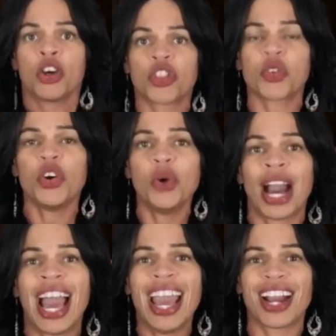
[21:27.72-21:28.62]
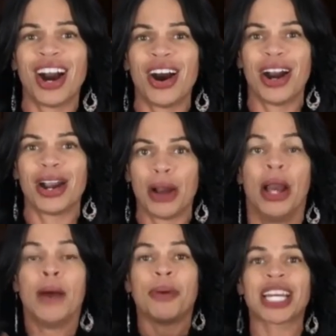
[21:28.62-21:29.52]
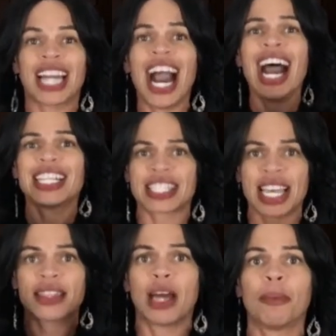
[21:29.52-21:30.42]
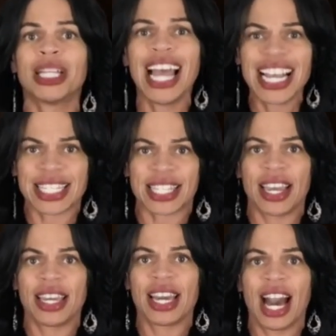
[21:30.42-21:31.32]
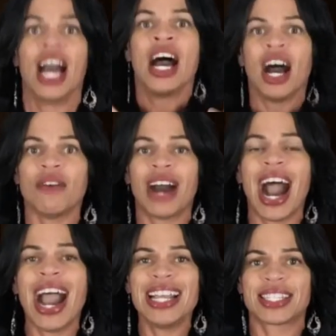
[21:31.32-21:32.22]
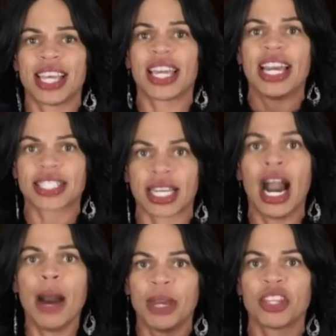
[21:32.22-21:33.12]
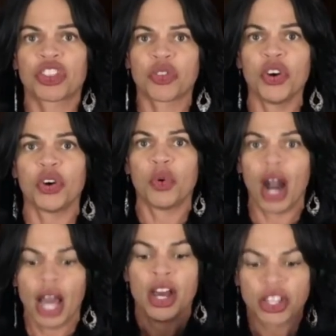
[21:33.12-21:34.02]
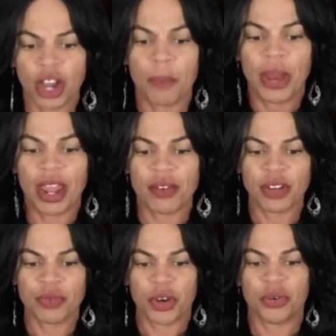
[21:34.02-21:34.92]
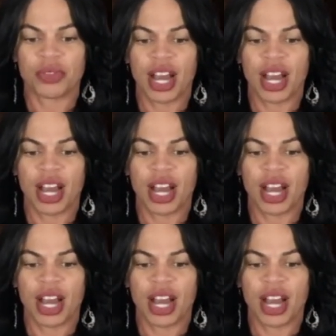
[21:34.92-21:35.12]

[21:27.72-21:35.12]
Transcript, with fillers: through Hagar. But God said the blessing uh, of Isaac is coming through uh, your barren womb.